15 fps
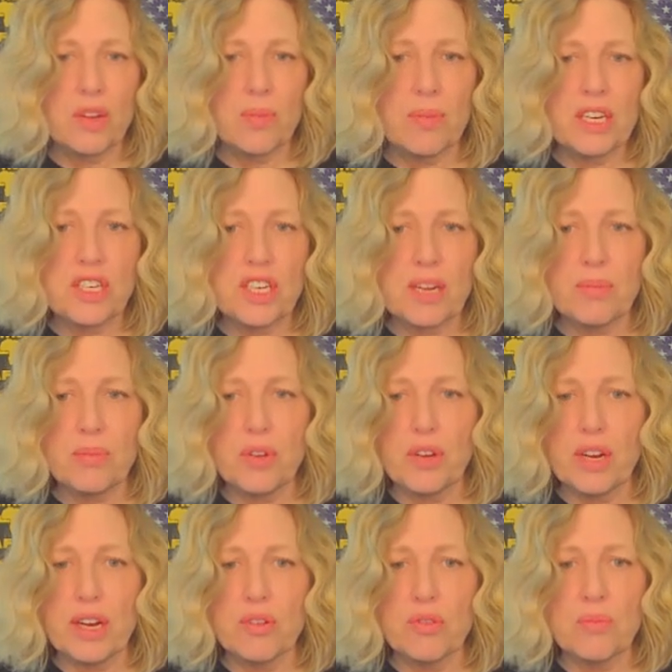You may shampoo
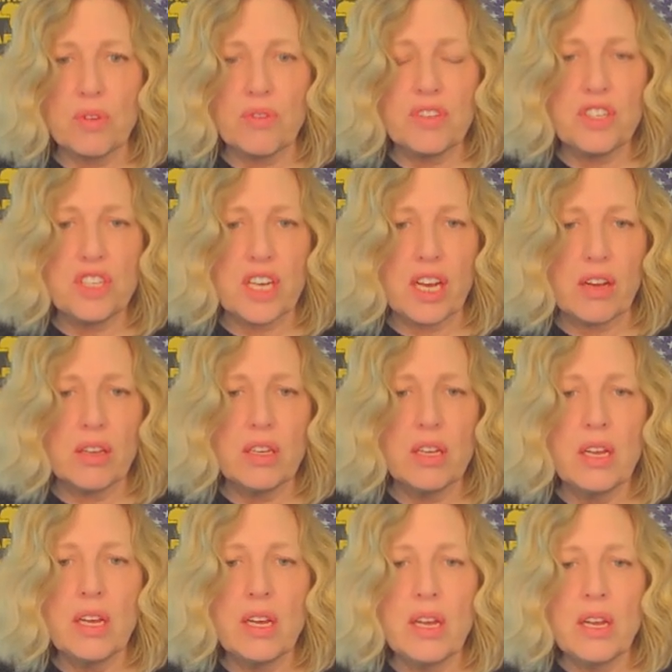your hair to remove the gel
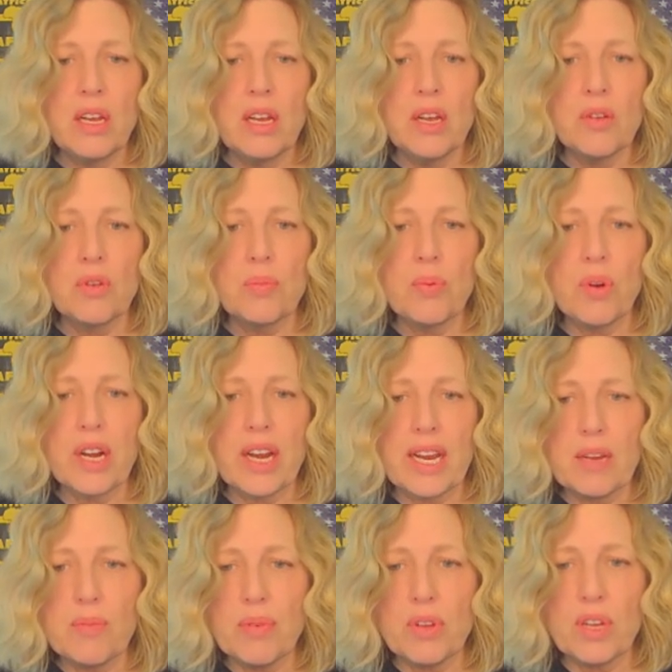Report
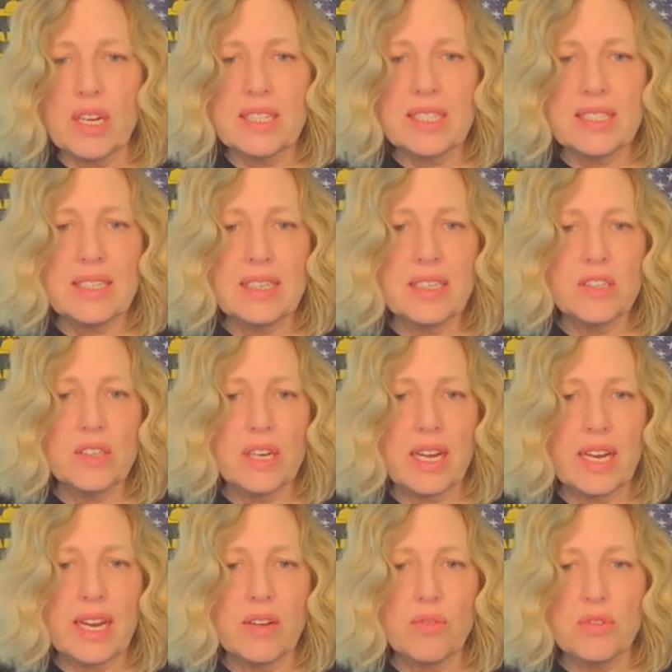any prolonged dizziness or
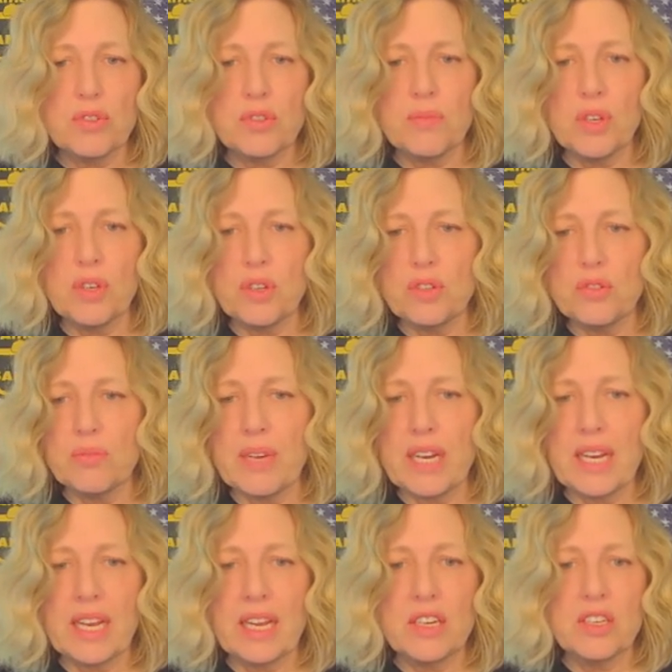headache. Resume your usual
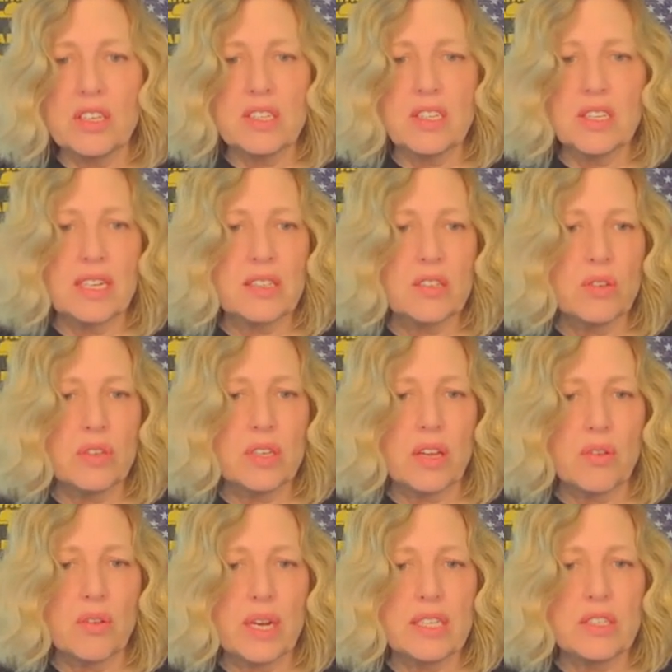medications unless told
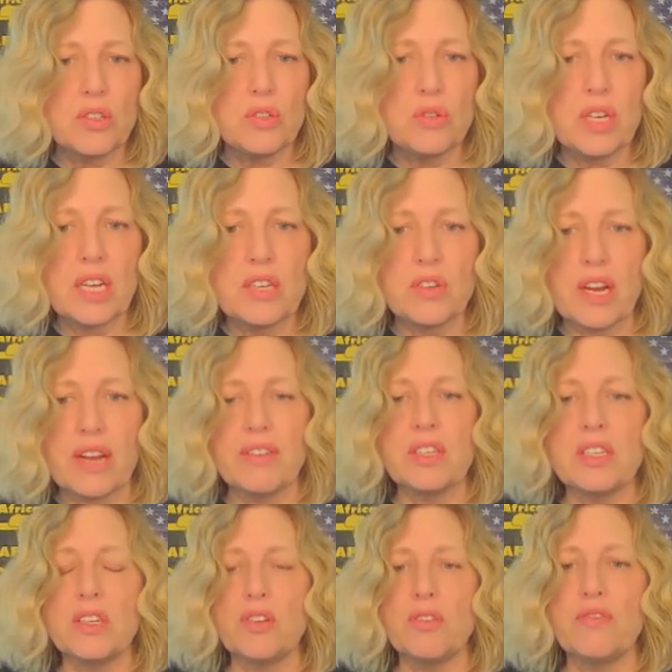otherwise. Do not drive
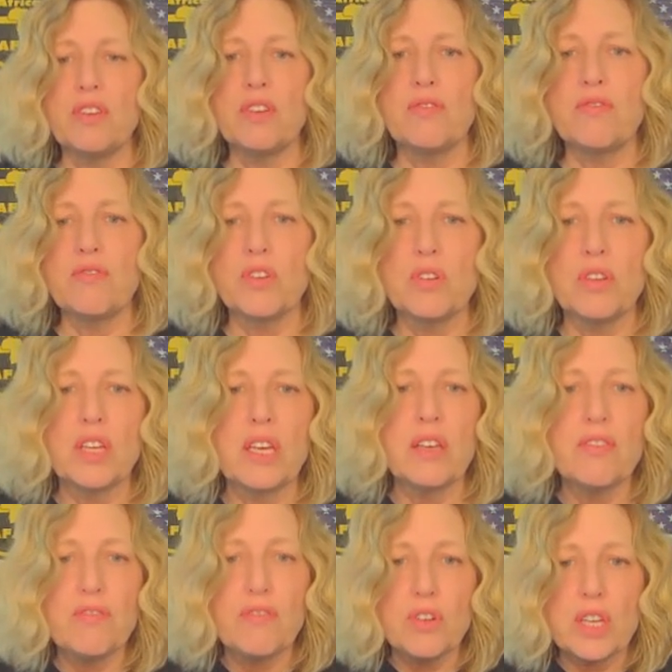until you feel fully,
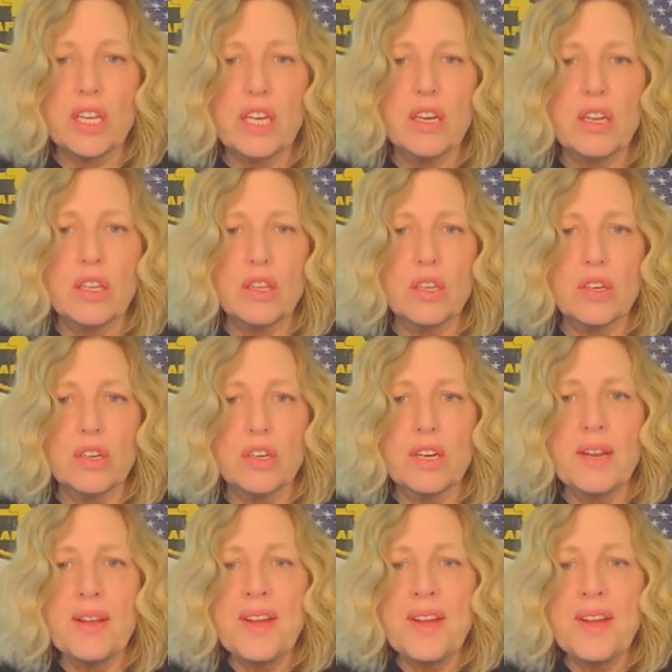fully alert.